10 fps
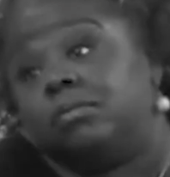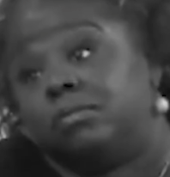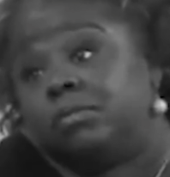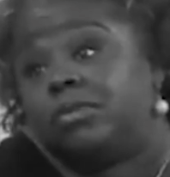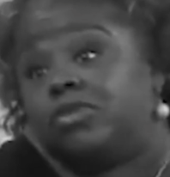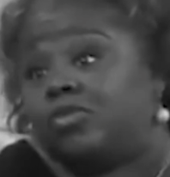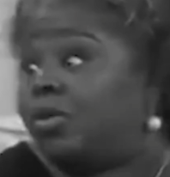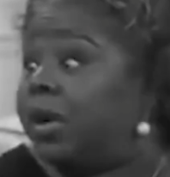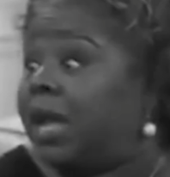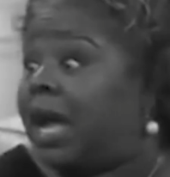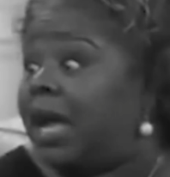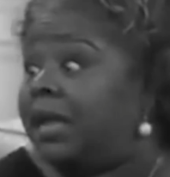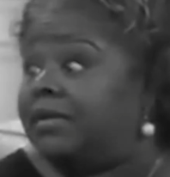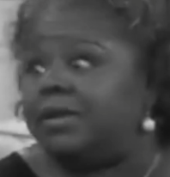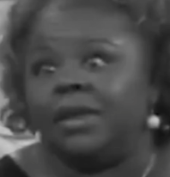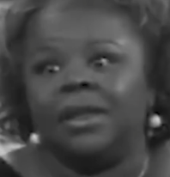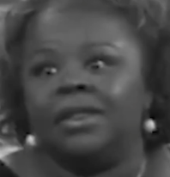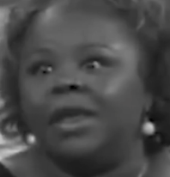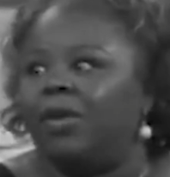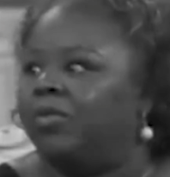house itself is a reflection of
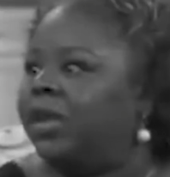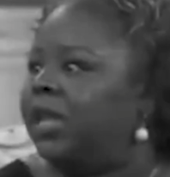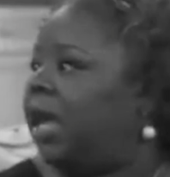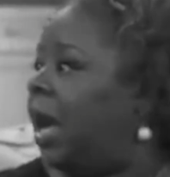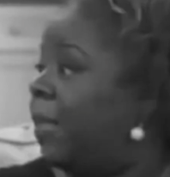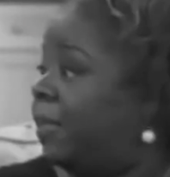Cassi's essence: